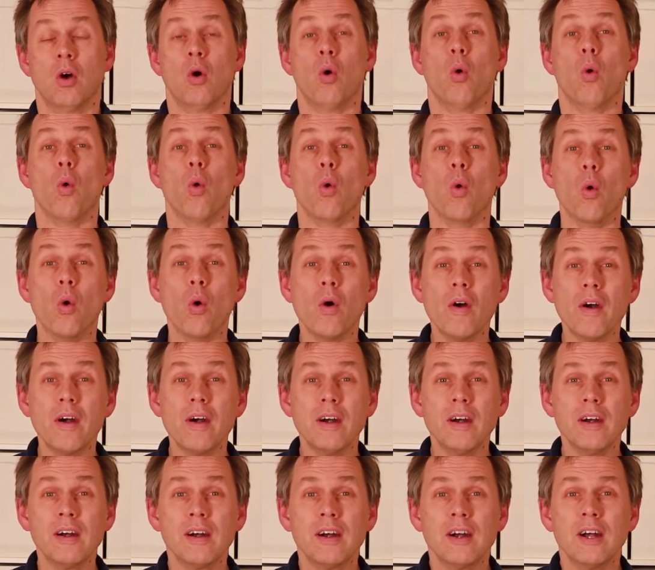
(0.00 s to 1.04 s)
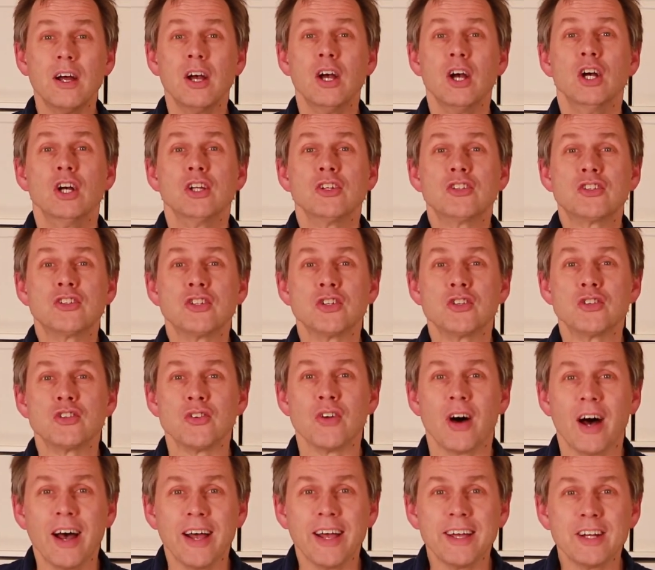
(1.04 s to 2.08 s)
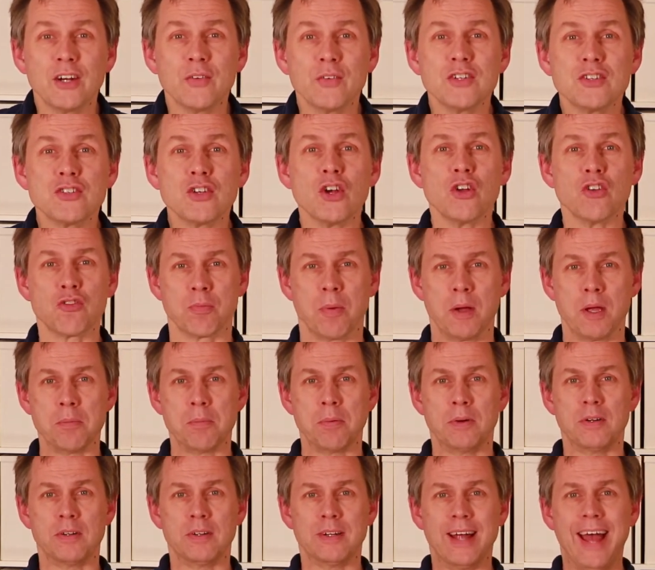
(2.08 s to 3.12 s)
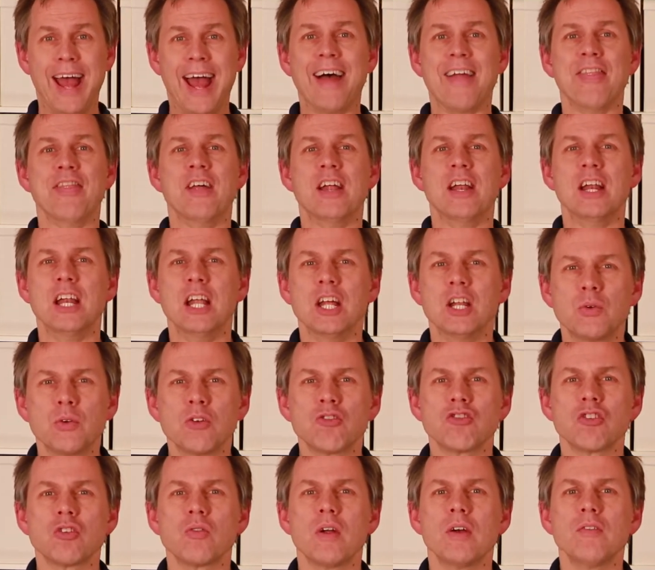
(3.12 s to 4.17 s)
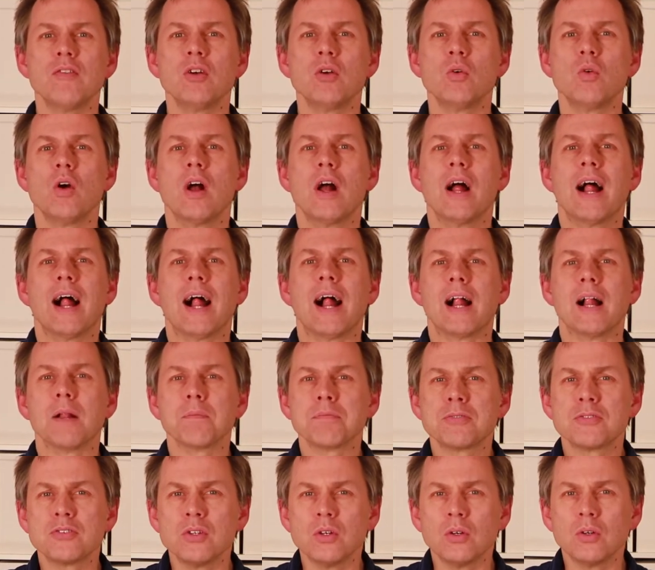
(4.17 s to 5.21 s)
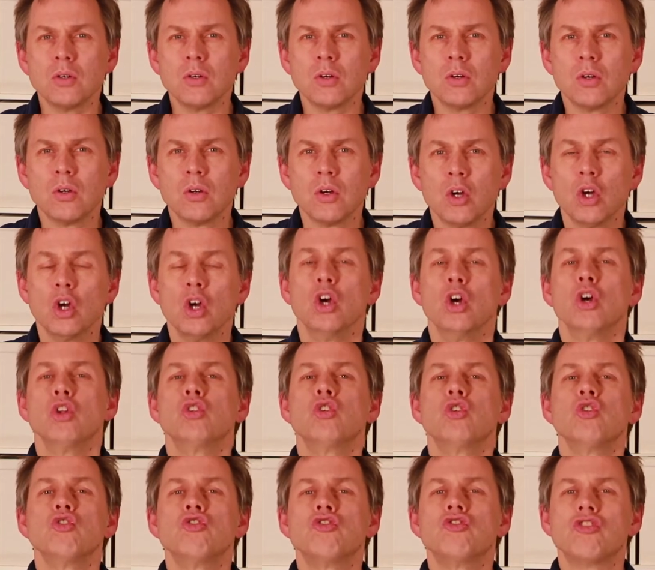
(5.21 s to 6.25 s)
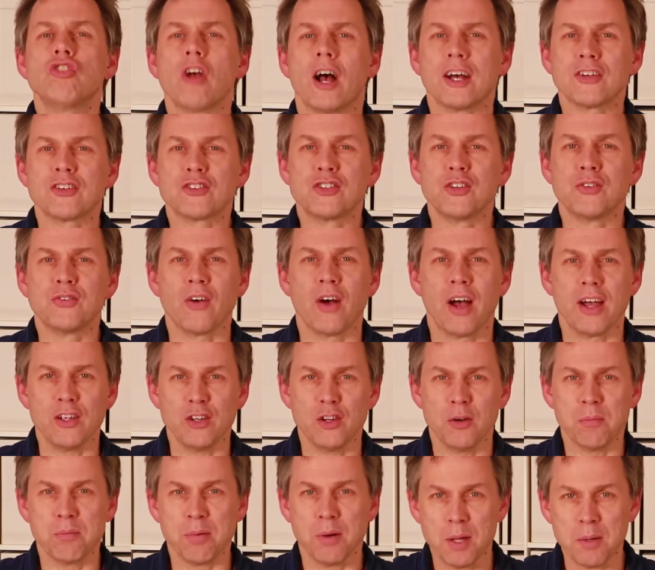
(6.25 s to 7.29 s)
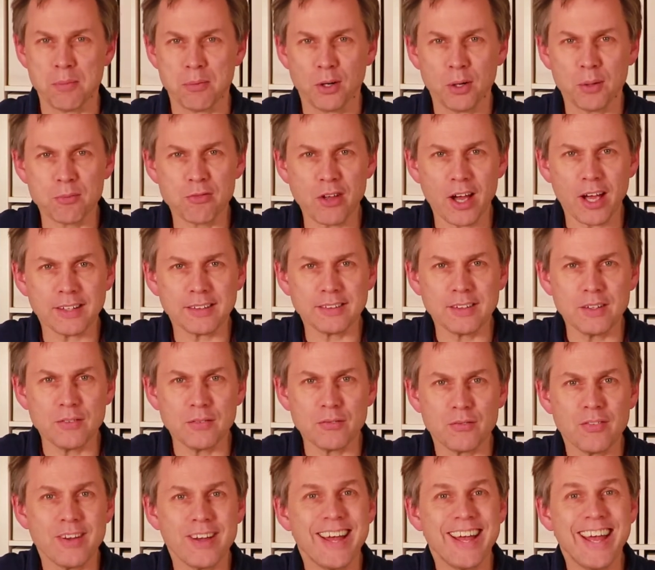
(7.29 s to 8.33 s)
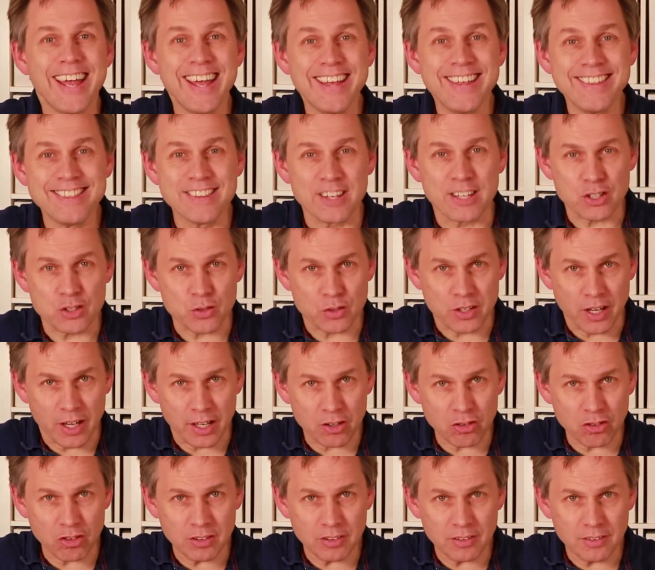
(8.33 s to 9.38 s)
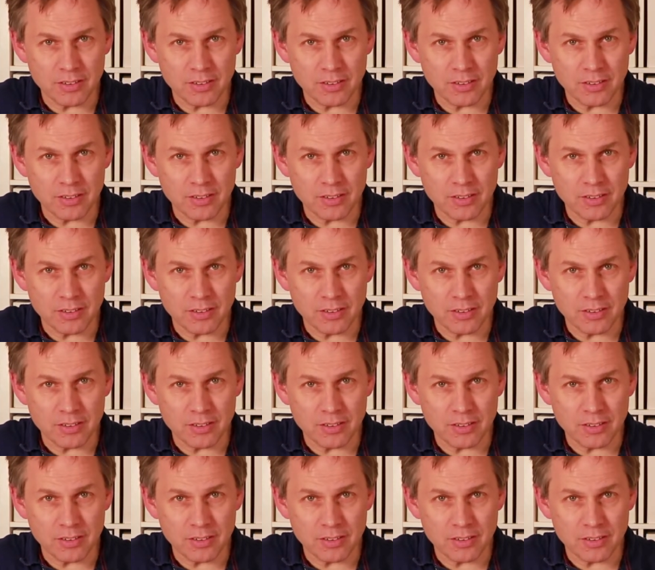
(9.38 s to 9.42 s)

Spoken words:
or to write a research paper, and the literature review helps you to justify your paper objective in the introduction,